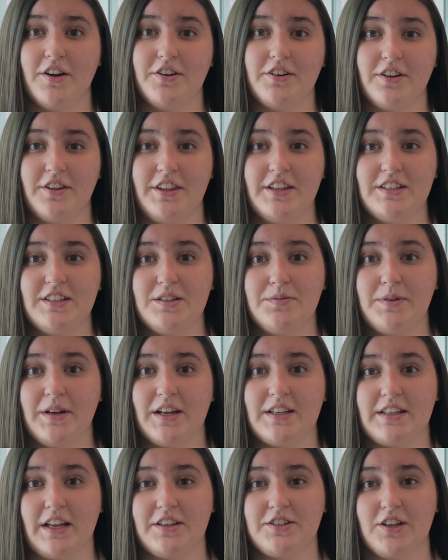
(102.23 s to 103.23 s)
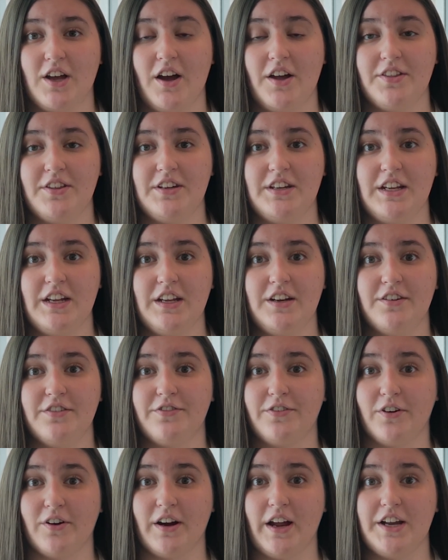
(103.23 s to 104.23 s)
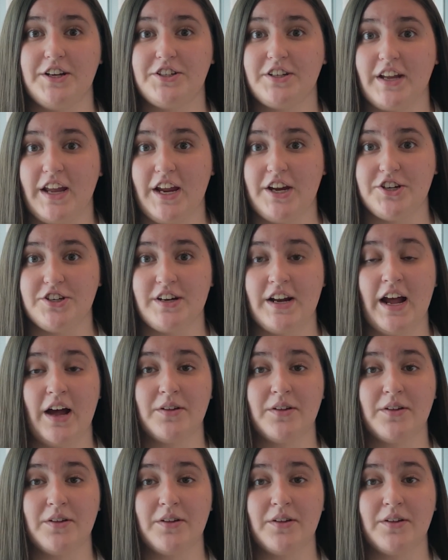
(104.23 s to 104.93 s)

This is because I saw the need for education